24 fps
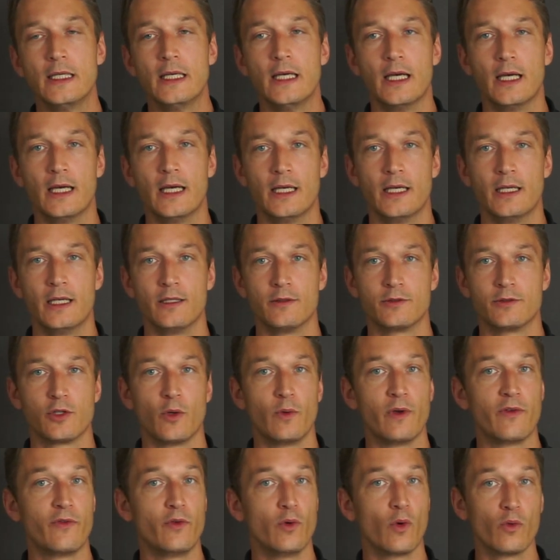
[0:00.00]
So
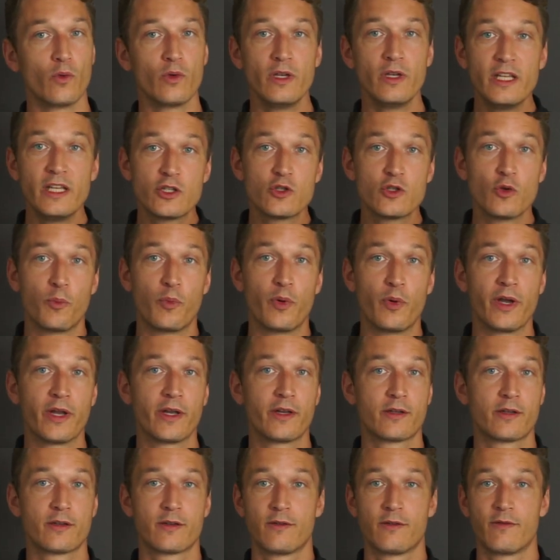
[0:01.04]
if you only need to
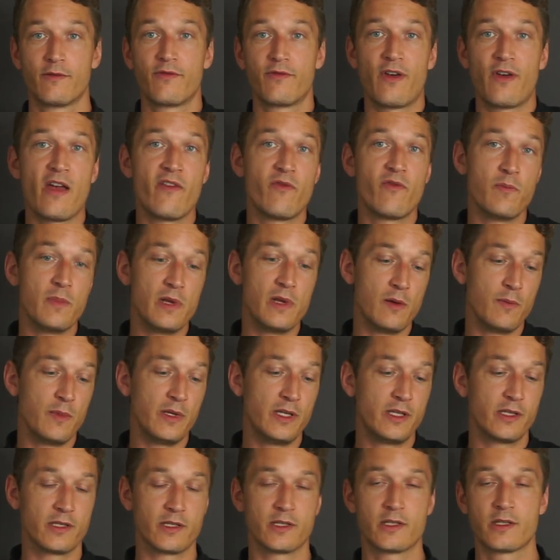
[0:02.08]
print 5
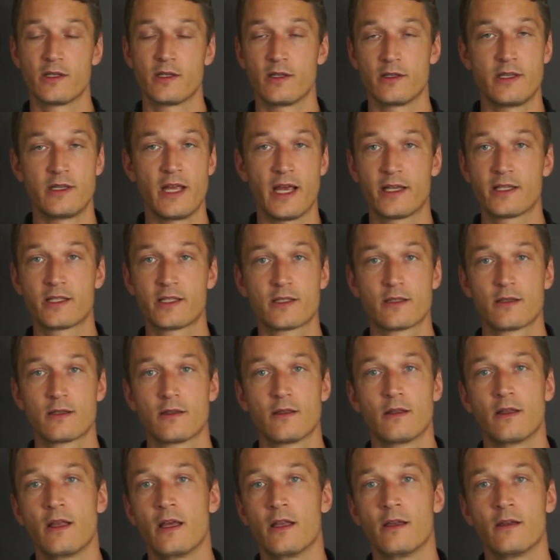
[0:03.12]
millimeters text,
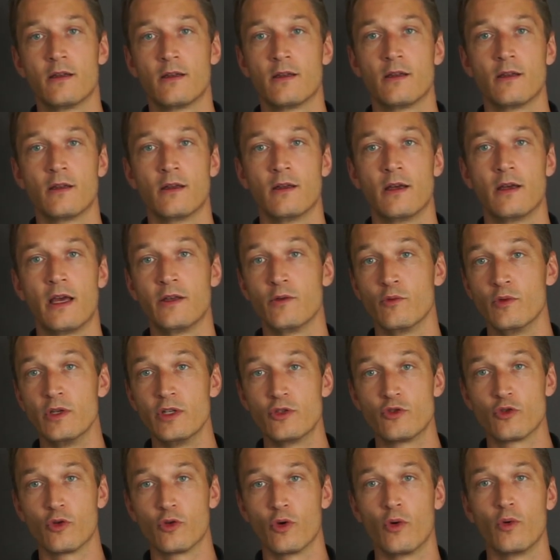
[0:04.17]
then and you need
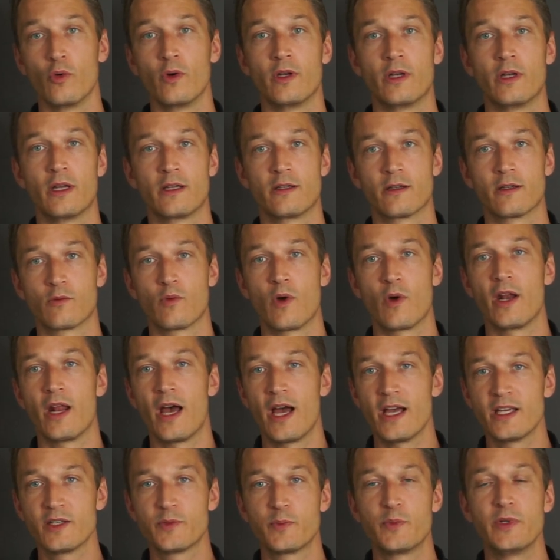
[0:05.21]
to go it at a quite
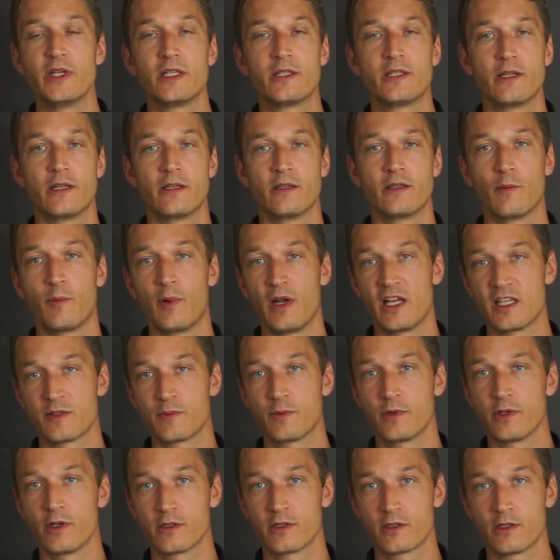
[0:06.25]
high speed, then the
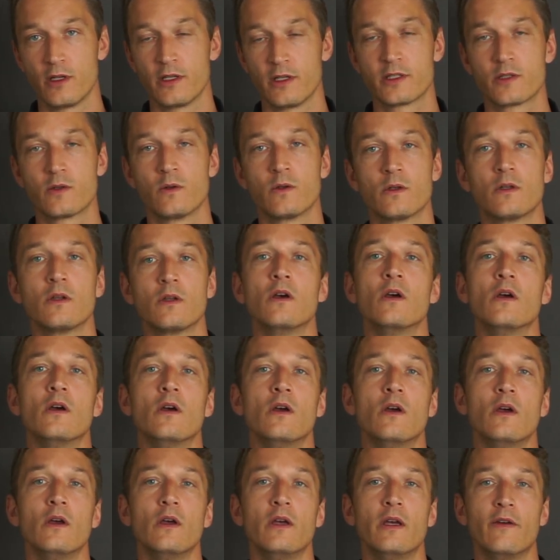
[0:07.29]
plasma nozzle is good.
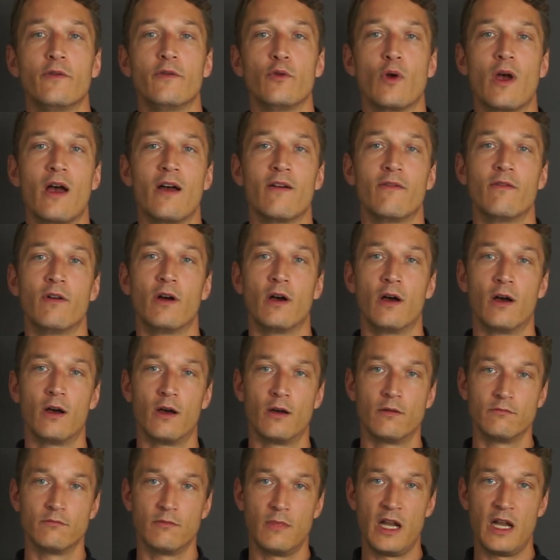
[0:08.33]
If you have
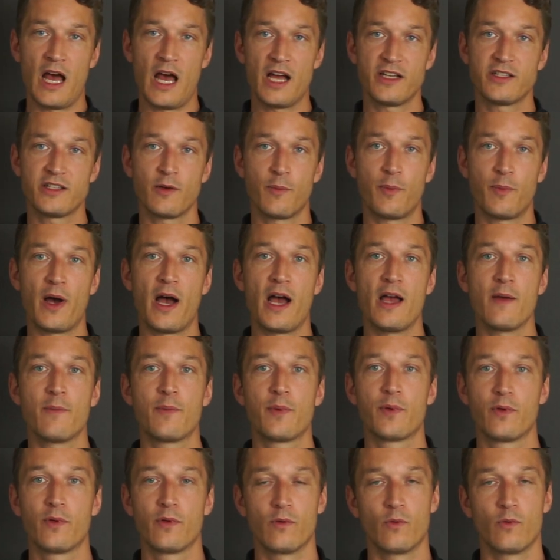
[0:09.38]
a larger pipe
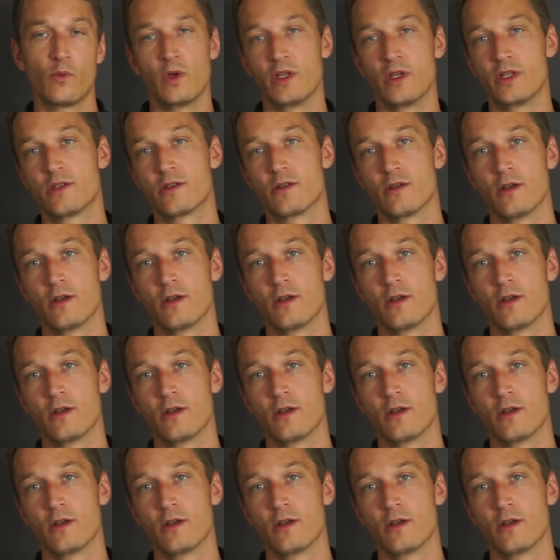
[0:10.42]
with